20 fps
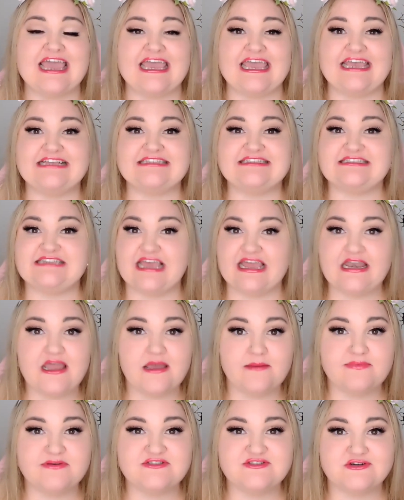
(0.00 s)
It's 10
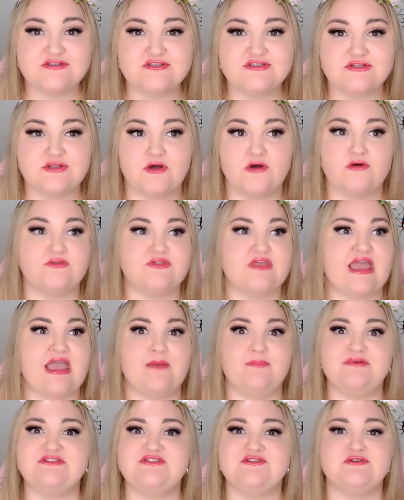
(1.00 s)
episodes long. The
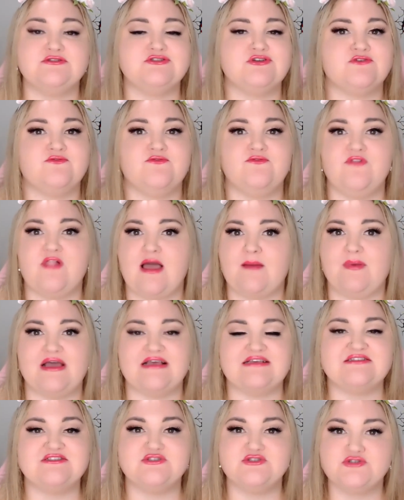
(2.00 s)
episodes fly by
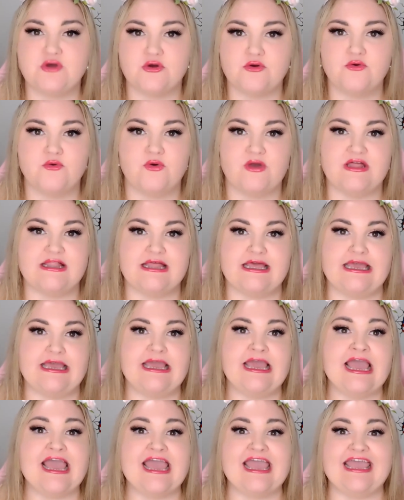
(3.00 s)
so
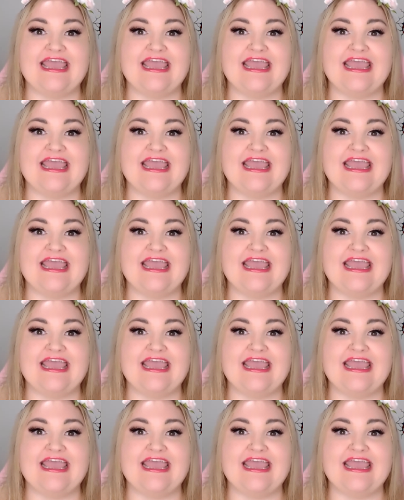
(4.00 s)
quickly.